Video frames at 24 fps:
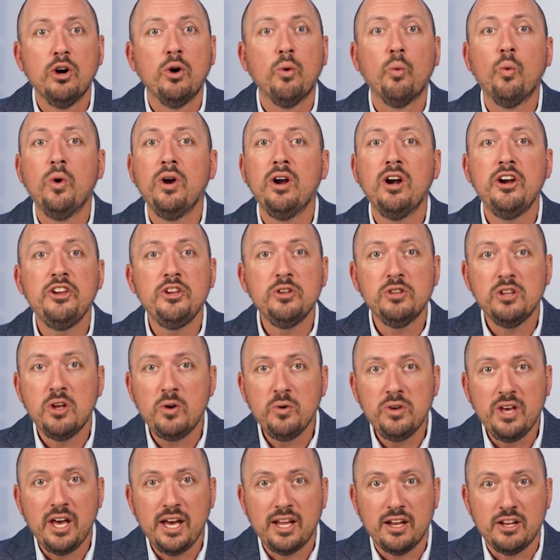Where are you
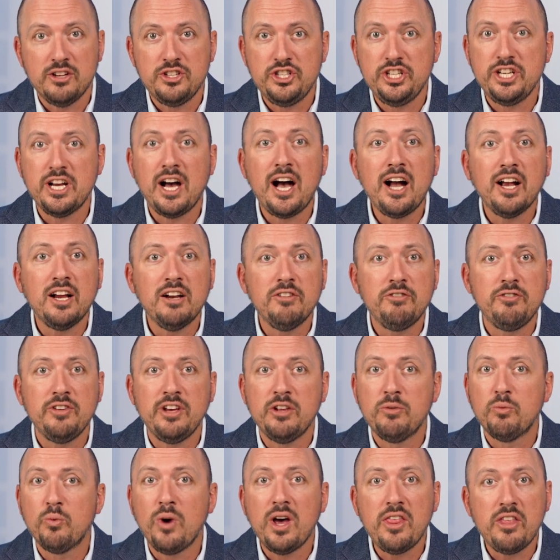located? Geography
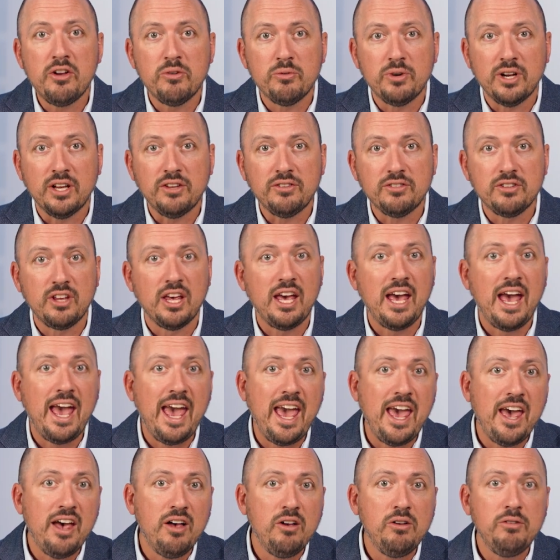and weather risk,
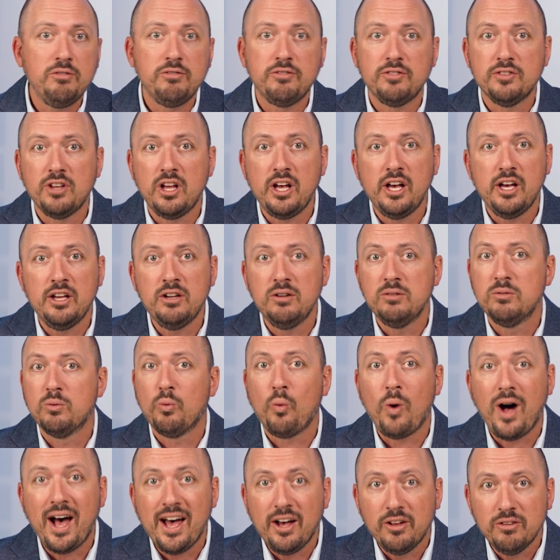hail, flood,
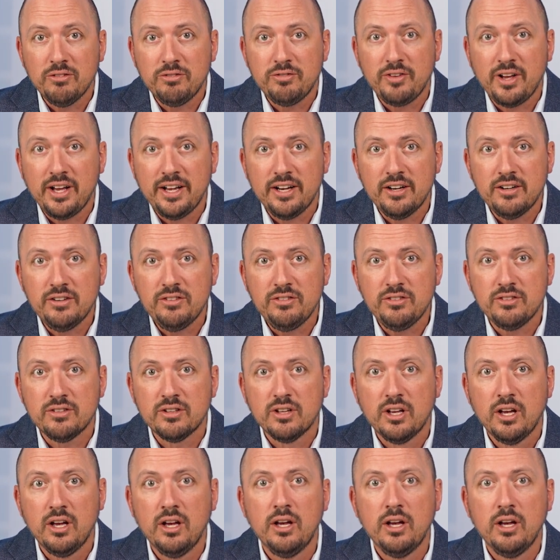wildfires.